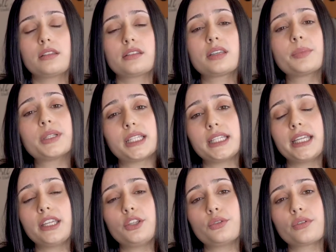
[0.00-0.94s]

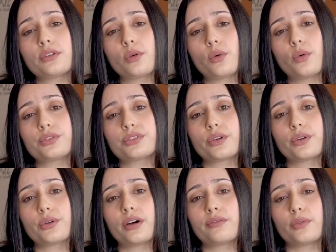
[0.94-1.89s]
Similarly, you can
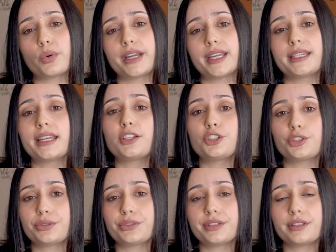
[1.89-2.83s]
also avoid
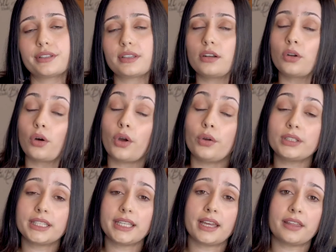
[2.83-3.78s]
juices. Not
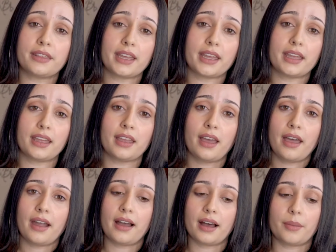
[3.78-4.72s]
only are they
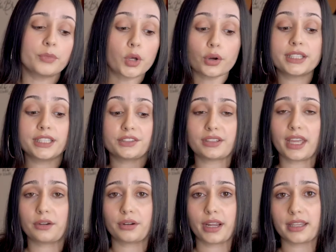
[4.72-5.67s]
um, not only do
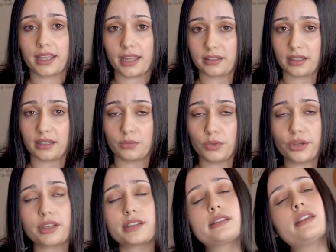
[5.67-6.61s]
they create excess
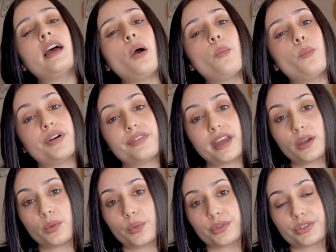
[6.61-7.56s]
mucus, but
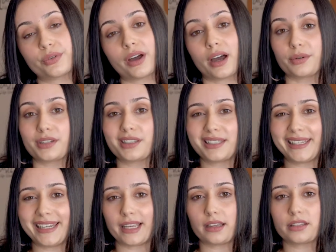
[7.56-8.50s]
they also are
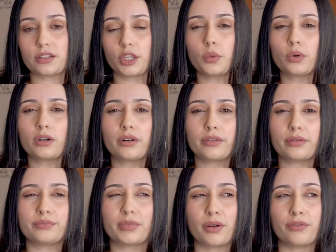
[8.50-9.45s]
acidic. So you want
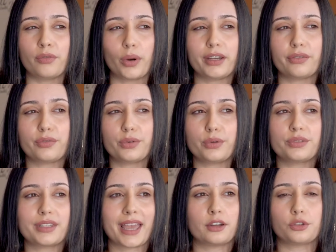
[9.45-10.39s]
to avoid
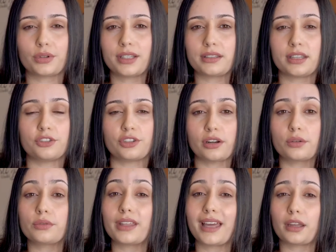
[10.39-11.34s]
foods and drinks in
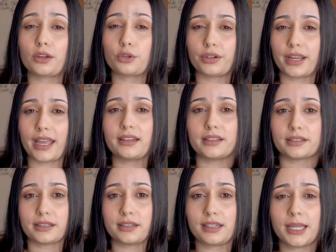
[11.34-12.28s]
general that create
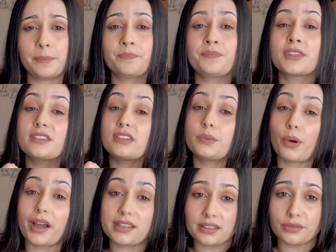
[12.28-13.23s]
acidity.
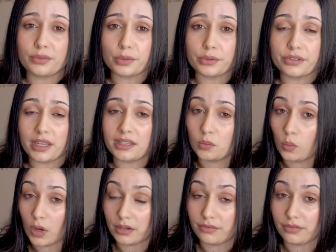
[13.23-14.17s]
Spicy foods is
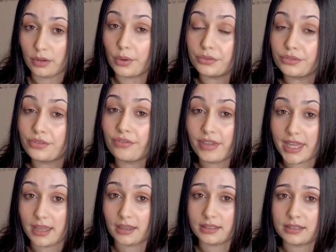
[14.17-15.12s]
one of those
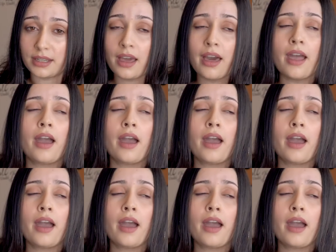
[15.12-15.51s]
things.